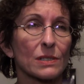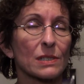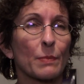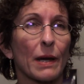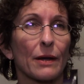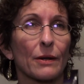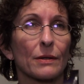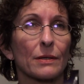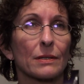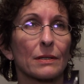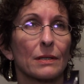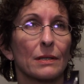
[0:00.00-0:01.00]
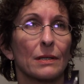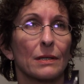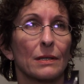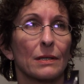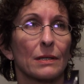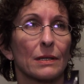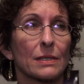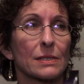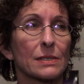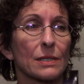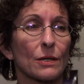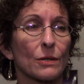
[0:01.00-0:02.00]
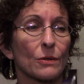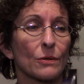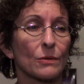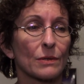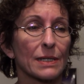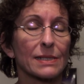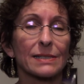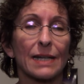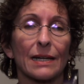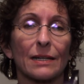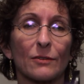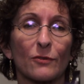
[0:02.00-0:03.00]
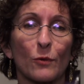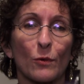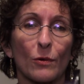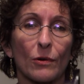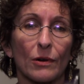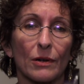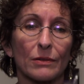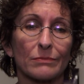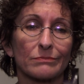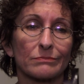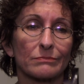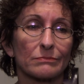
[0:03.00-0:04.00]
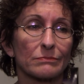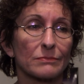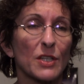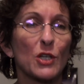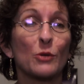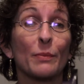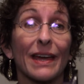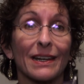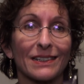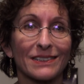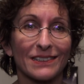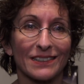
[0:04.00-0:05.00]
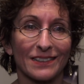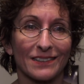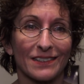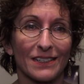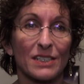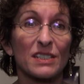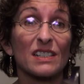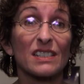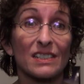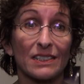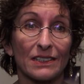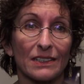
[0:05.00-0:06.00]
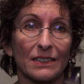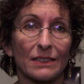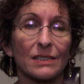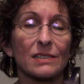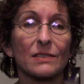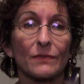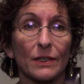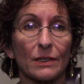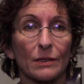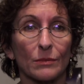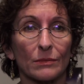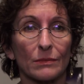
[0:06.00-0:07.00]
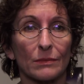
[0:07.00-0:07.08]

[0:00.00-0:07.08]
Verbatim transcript: inspired, and so excited for humanity to see this film.